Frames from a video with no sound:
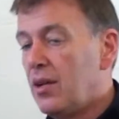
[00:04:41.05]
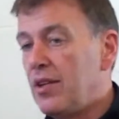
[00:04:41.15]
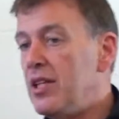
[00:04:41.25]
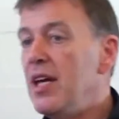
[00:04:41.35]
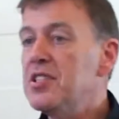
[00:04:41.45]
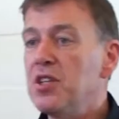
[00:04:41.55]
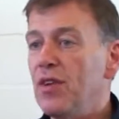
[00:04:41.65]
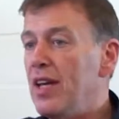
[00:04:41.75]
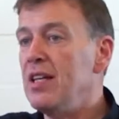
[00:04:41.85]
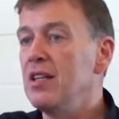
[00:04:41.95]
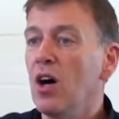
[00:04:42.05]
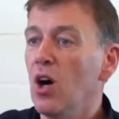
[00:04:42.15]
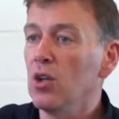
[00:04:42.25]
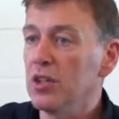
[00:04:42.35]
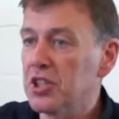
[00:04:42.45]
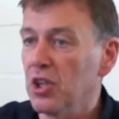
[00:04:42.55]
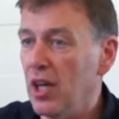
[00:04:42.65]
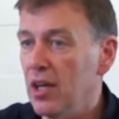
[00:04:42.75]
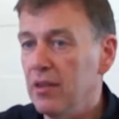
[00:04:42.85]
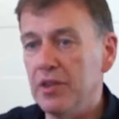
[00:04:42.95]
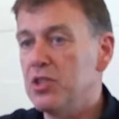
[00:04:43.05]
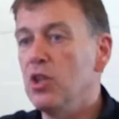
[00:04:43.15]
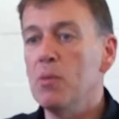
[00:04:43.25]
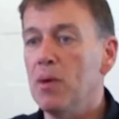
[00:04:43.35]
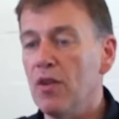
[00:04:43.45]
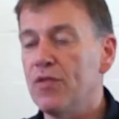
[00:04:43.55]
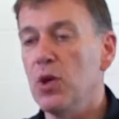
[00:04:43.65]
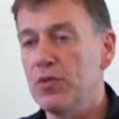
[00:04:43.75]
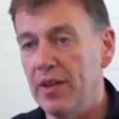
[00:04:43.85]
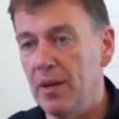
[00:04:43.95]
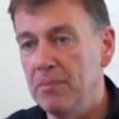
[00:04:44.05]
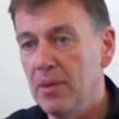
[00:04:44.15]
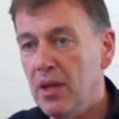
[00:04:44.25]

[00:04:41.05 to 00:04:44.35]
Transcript: The yeast have eaten all the sugar, there's no more food for them,